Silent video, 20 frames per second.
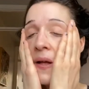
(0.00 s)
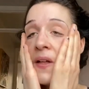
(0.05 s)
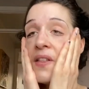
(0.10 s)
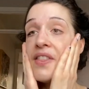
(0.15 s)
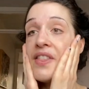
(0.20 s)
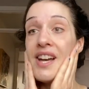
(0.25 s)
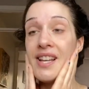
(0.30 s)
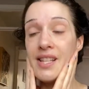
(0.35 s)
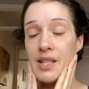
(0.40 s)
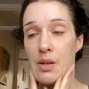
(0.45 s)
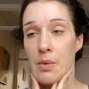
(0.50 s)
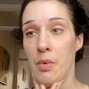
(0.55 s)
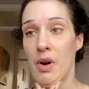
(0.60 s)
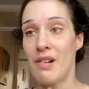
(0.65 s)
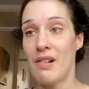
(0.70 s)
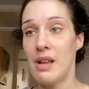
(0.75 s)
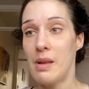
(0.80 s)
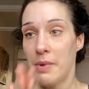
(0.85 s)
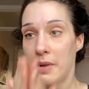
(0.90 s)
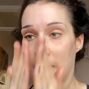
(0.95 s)
that's a
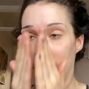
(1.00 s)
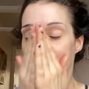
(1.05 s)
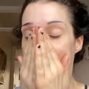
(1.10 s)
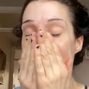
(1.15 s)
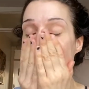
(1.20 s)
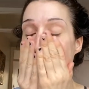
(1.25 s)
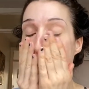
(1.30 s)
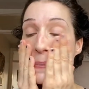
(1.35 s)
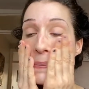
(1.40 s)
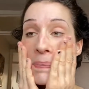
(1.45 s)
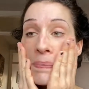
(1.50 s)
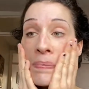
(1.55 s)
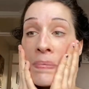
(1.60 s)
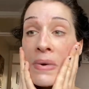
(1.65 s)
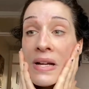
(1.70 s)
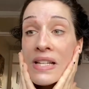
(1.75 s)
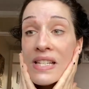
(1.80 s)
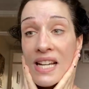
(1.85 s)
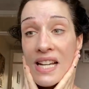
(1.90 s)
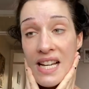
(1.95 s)
worry, because
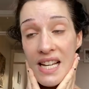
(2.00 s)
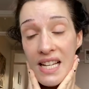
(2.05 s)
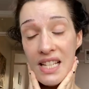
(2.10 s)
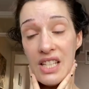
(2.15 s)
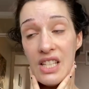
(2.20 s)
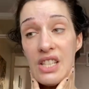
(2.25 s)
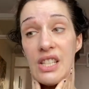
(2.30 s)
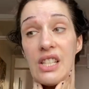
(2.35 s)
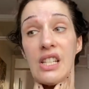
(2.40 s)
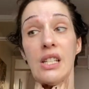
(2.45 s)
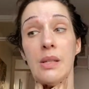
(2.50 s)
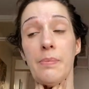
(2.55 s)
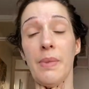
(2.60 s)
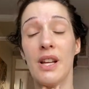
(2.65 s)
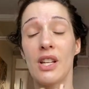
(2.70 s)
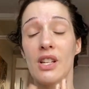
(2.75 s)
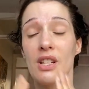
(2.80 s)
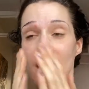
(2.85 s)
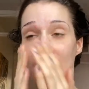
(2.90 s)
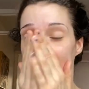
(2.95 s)
my dad
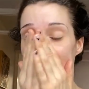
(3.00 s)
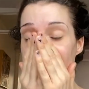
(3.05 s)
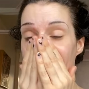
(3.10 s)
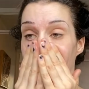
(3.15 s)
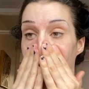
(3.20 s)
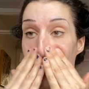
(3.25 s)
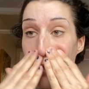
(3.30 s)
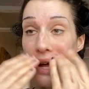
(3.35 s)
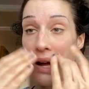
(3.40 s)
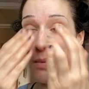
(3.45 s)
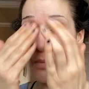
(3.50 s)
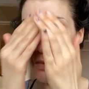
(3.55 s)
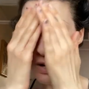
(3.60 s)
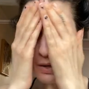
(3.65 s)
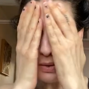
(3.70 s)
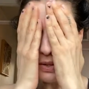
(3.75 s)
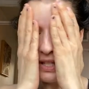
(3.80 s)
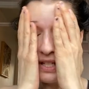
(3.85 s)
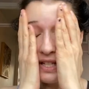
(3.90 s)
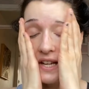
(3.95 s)
especially is very unwell
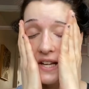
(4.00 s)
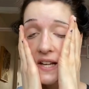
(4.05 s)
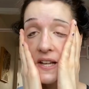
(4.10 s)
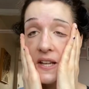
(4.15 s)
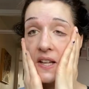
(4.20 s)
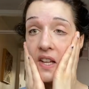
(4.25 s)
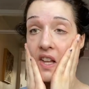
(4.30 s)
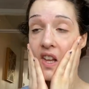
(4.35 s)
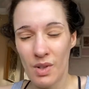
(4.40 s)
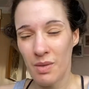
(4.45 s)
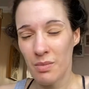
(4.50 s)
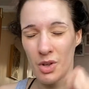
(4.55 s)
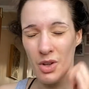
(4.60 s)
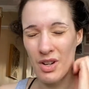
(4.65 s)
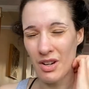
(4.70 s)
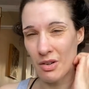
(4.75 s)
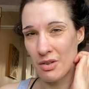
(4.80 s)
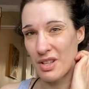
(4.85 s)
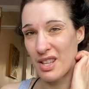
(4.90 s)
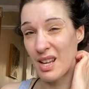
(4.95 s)
today. I'm
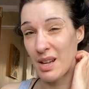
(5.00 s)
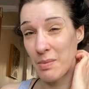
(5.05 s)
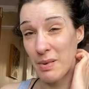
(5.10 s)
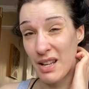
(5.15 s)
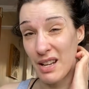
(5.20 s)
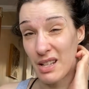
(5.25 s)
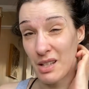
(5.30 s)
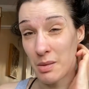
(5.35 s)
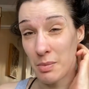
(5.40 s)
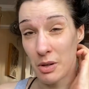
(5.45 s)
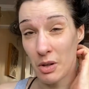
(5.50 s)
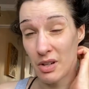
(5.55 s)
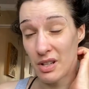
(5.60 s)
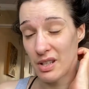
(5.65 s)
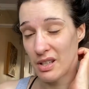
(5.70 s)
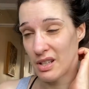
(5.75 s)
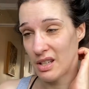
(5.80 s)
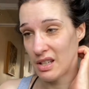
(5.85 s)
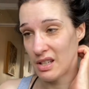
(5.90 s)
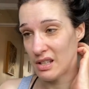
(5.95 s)
trying not to think about it, to be
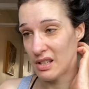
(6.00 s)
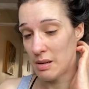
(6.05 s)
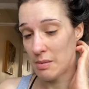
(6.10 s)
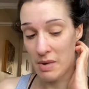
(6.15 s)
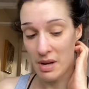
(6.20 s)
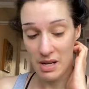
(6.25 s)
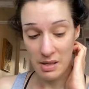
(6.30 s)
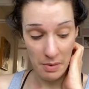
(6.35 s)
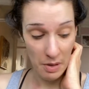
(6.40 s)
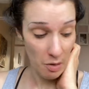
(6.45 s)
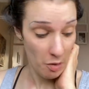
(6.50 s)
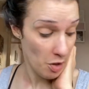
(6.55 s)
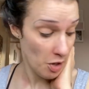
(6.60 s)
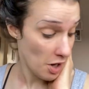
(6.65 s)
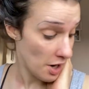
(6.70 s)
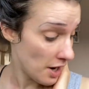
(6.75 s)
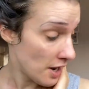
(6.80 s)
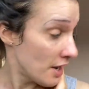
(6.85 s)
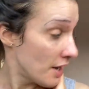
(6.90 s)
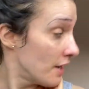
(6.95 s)
honest, because it makes me
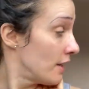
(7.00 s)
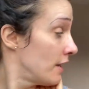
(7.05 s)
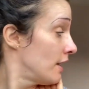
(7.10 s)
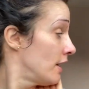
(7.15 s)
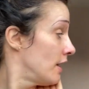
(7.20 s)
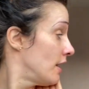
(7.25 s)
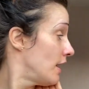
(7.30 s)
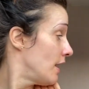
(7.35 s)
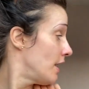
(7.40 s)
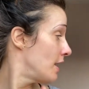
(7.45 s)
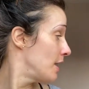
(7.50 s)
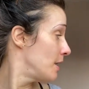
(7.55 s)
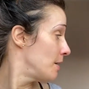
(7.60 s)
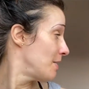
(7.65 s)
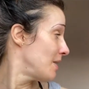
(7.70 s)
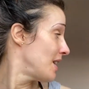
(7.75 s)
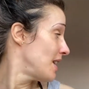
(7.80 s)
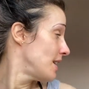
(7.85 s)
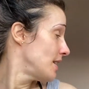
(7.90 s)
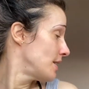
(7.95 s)
cry.
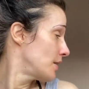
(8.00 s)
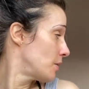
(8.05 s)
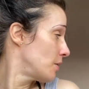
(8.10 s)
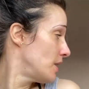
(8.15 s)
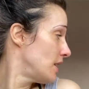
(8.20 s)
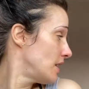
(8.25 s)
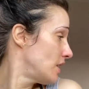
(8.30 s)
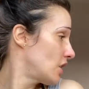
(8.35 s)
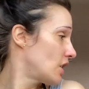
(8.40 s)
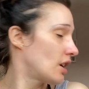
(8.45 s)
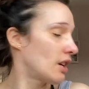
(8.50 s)
Hey, Squidge.